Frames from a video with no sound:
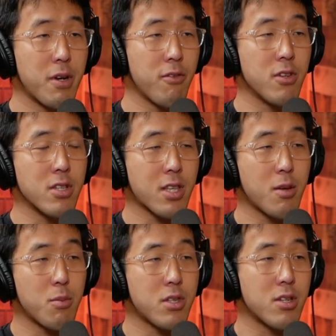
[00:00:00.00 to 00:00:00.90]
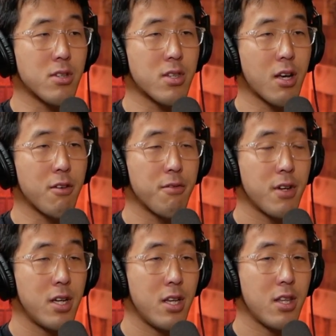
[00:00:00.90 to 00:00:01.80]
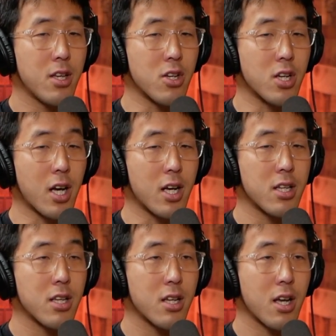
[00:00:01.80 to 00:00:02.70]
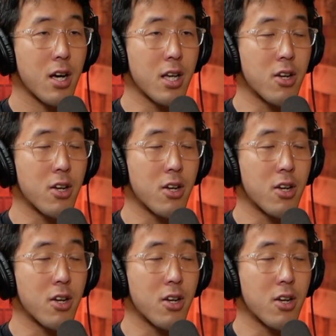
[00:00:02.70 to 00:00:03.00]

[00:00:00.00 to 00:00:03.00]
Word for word: But if you just keep it to yourself, then you're not uh,